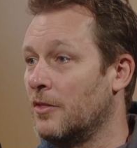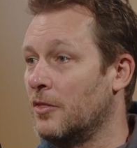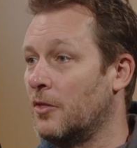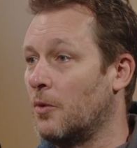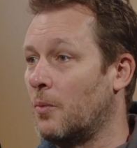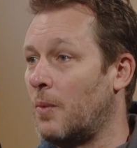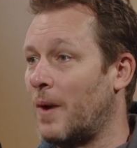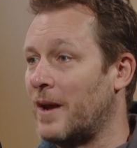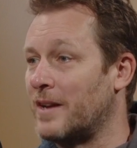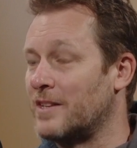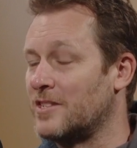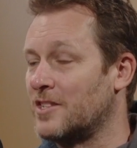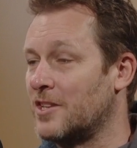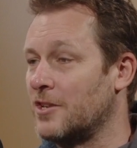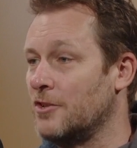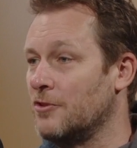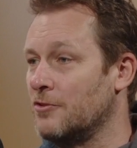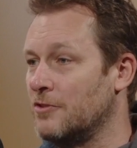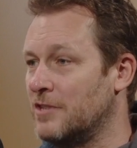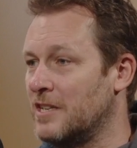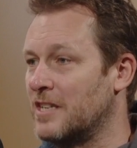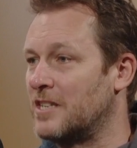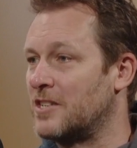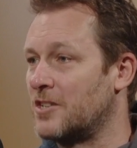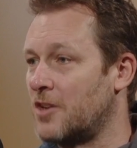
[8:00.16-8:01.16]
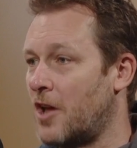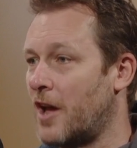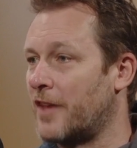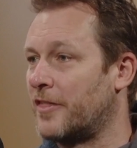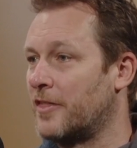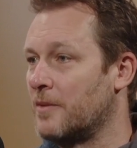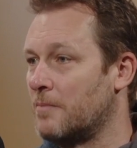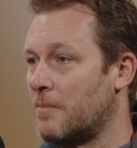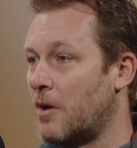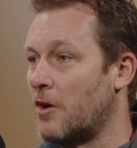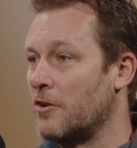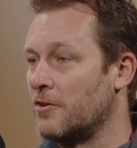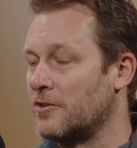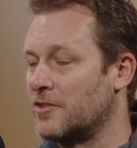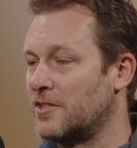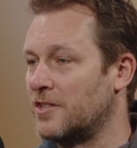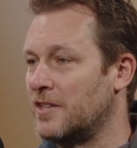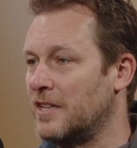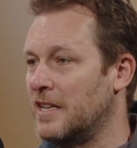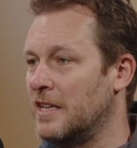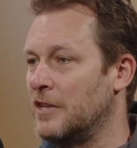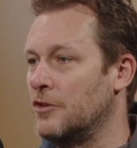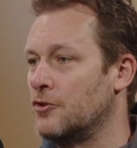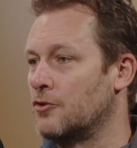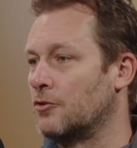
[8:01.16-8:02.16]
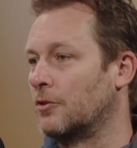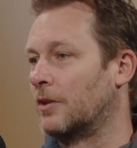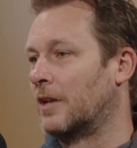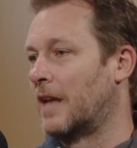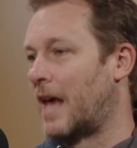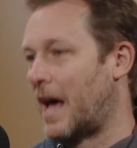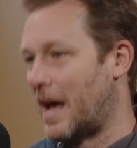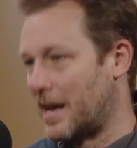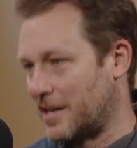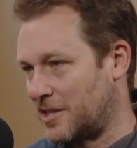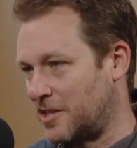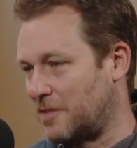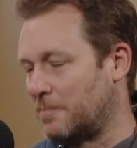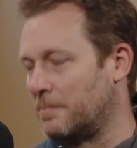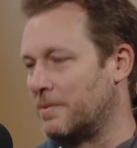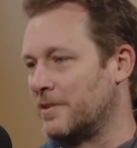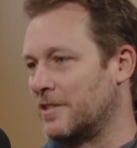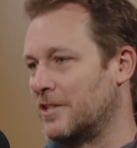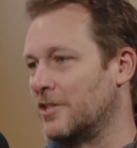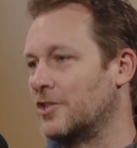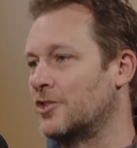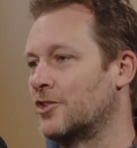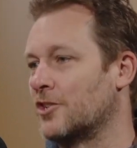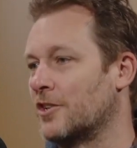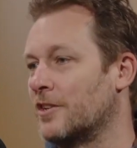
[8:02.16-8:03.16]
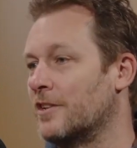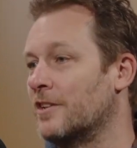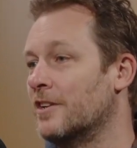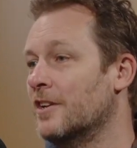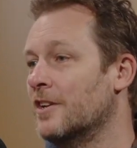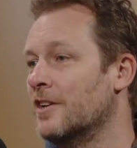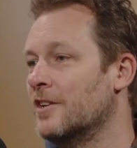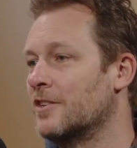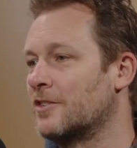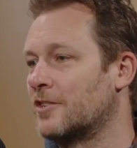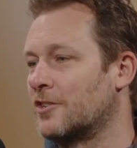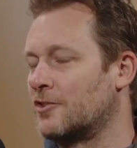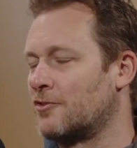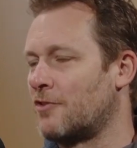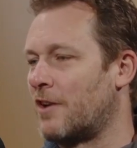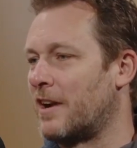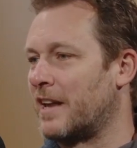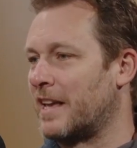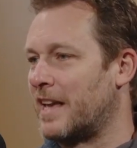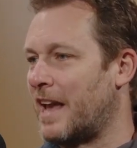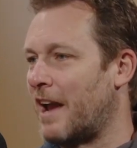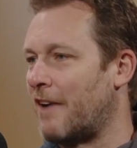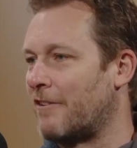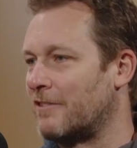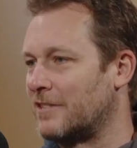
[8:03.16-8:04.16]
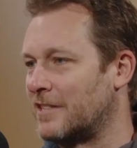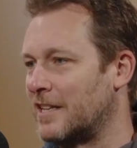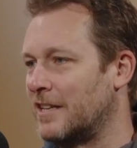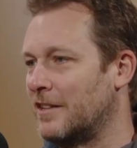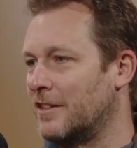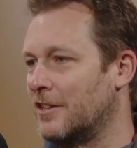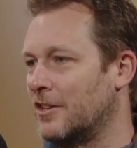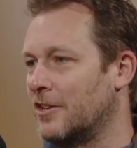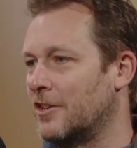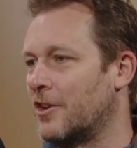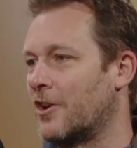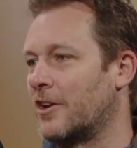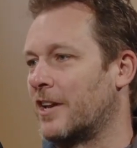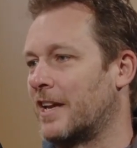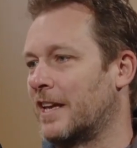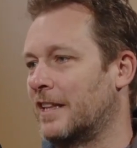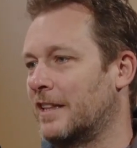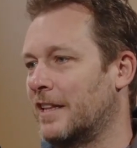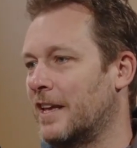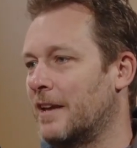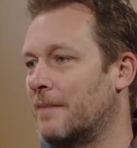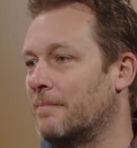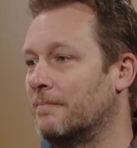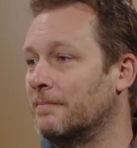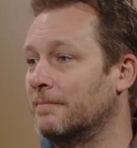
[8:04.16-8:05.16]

the ones that you dislike the most in your last position, to try to guarantee that you don't get them.